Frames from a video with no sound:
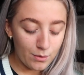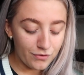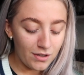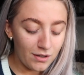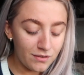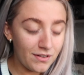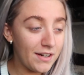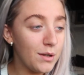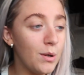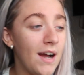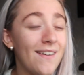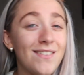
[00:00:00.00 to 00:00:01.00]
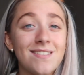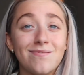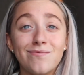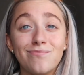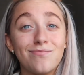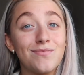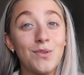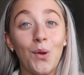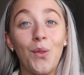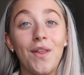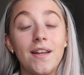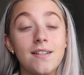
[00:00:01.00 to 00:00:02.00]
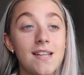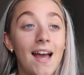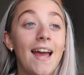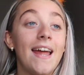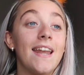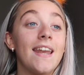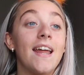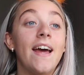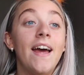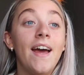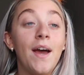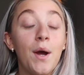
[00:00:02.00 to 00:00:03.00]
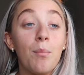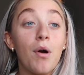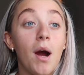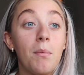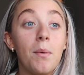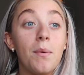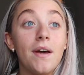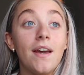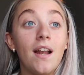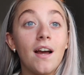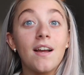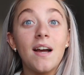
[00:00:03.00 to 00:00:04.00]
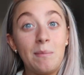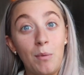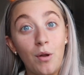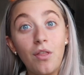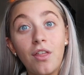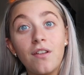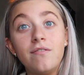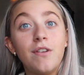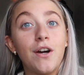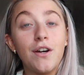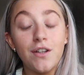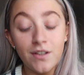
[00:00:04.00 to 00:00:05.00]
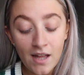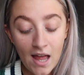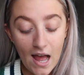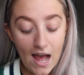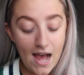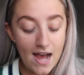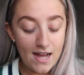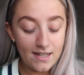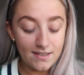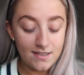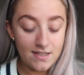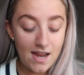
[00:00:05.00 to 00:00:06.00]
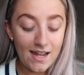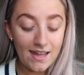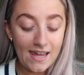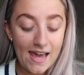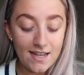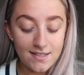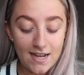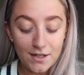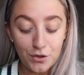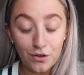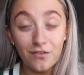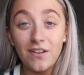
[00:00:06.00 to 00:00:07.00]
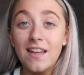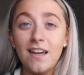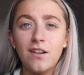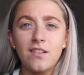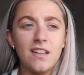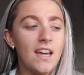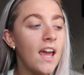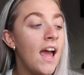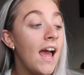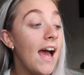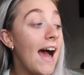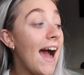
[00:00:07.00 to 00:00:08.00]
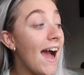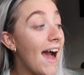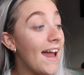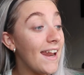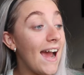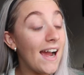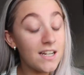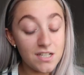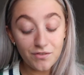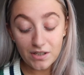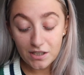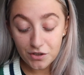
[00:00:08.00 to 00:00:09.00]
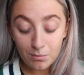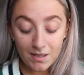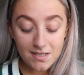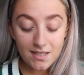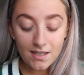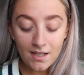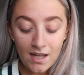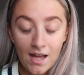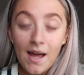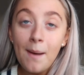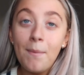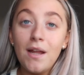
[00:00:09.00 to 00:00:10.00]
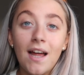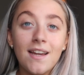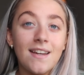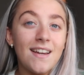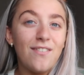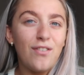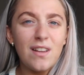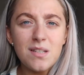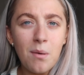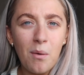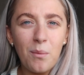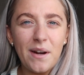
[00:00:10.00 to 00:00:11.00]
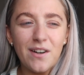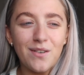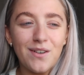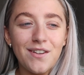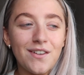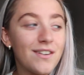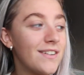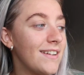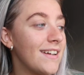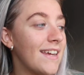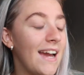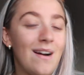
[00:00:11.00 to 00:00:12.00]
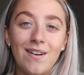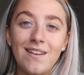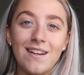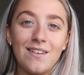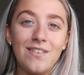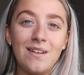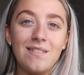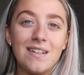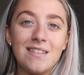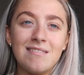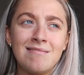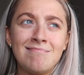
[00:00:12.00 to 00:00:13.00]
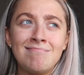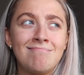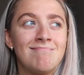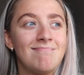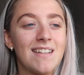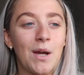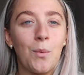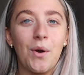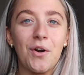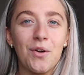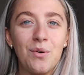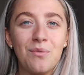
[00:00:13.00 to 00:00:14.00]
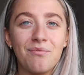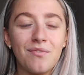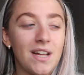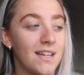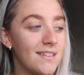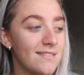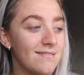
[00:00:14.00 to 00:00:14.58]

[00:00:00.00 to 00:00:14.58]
with another video. I haven't done this in probably like a month now, and yes, I do feel guilty, and I actually really do miss it, but like it feels a bit weird now talking to the camera. Like I feel a bit like a weirdo. Like,